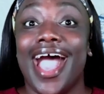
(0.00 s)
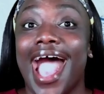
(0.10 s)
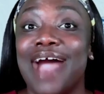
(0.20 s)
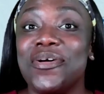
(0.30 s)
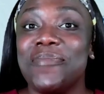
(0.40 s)

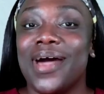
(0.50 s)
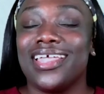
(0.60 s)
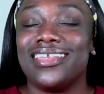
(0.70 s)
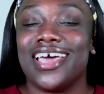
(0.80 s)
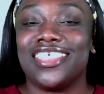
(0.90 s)
How
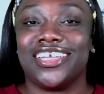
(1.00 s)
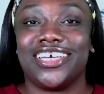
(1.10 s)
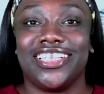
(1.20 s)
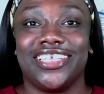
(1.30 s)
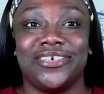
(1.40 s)
about another
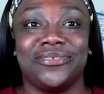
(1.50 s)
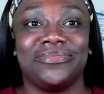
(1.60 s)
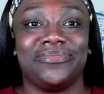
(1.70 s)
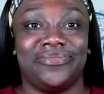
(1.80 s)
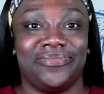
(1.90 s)
clue?